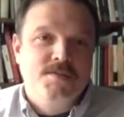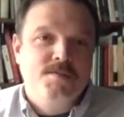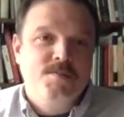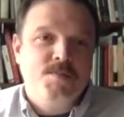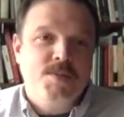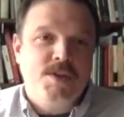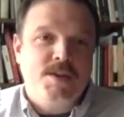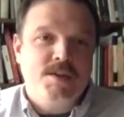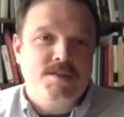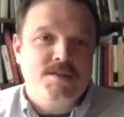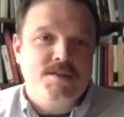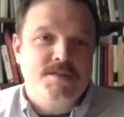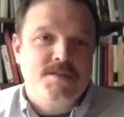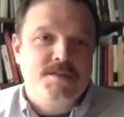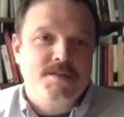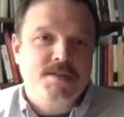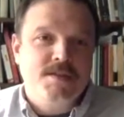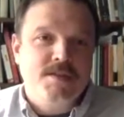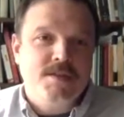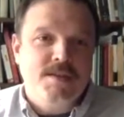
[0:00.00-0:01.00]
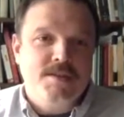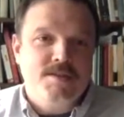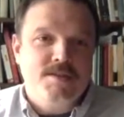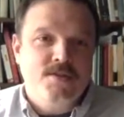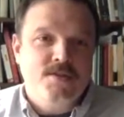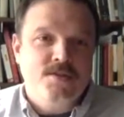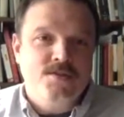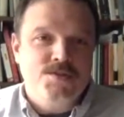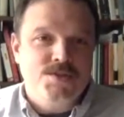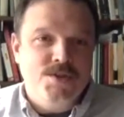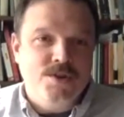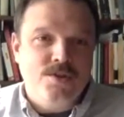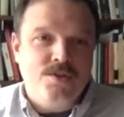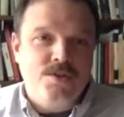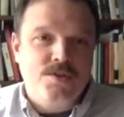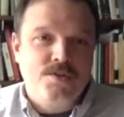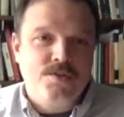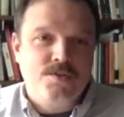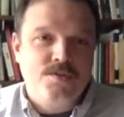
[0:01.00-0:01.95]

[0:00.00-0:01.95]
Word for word: because it's no joke